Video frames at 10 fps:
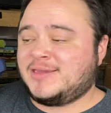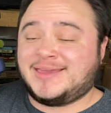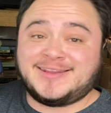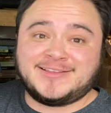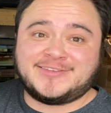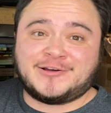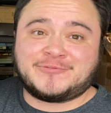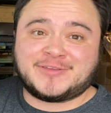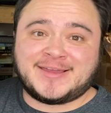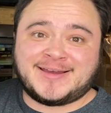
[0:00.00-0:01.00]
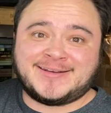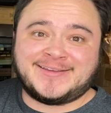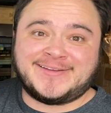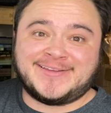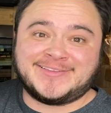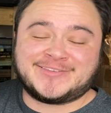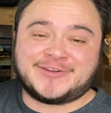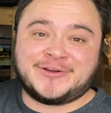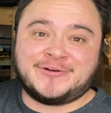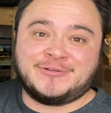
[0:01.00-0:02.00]
It didn't sell for that, and
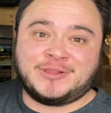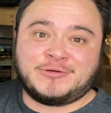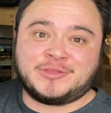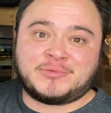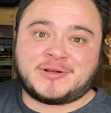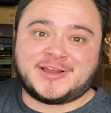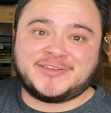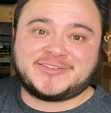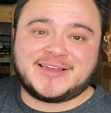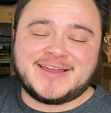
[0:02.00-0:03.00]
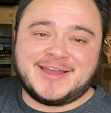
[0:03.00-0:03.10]
so lowered the price.